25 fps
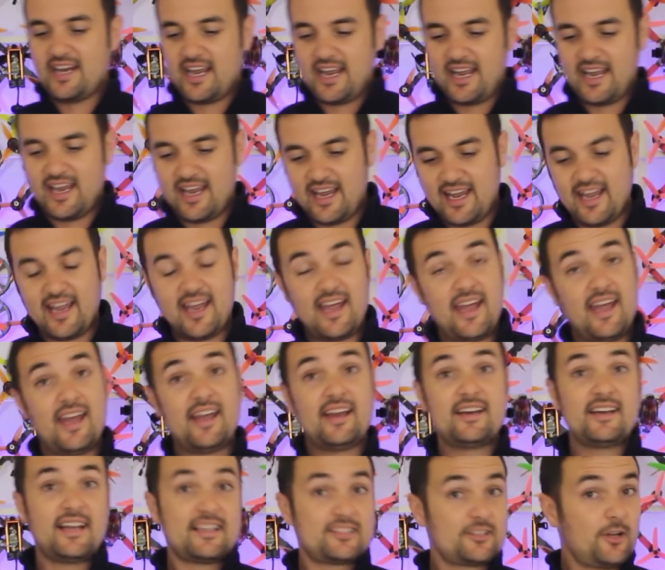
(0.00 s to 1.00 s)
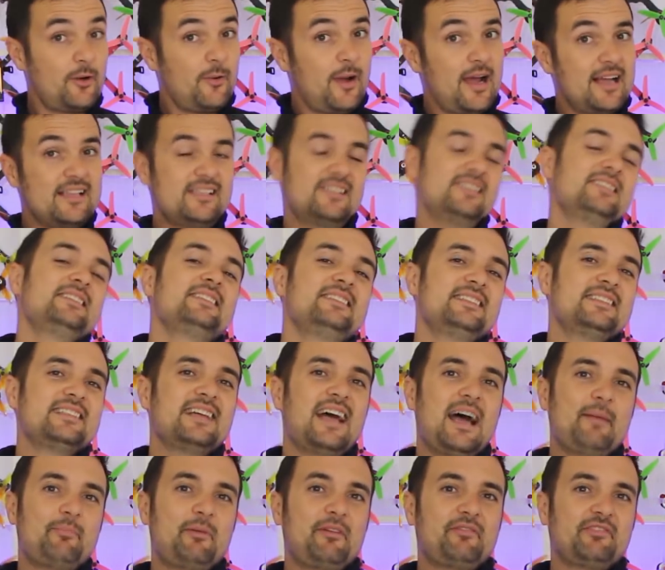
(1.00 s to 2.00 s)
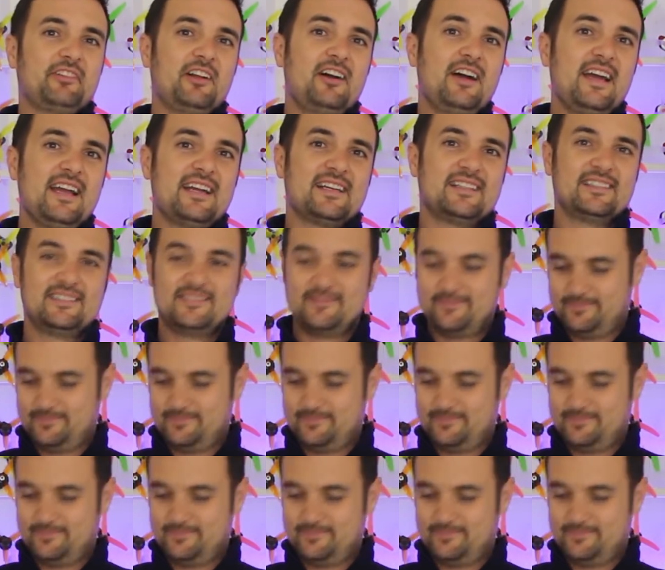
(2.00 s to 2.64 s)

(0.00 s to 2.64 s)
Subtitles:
and as always, happy flying.